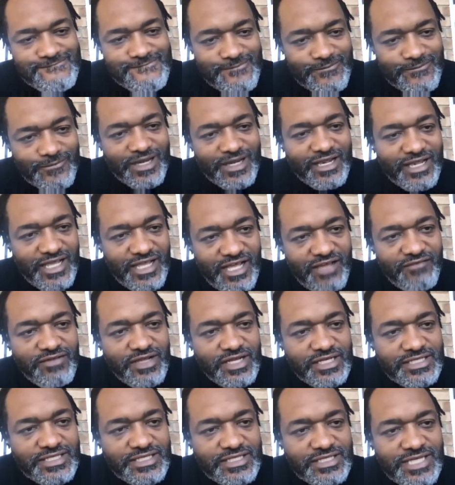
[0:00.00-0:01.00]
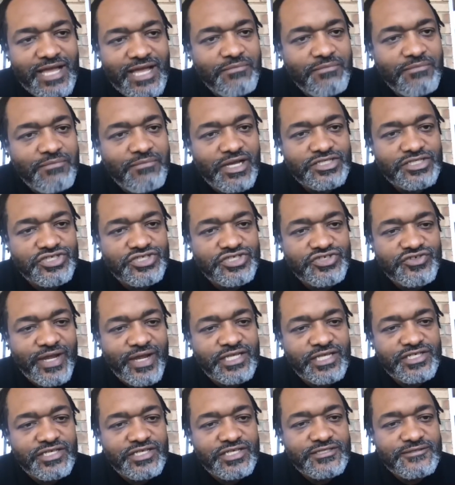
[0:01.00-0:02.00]
love looks like amongst
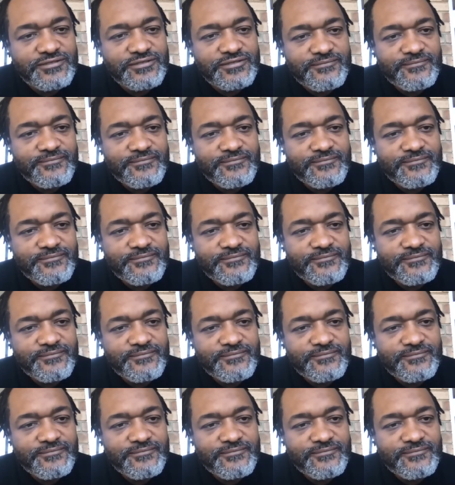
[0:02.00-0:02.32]
strangers.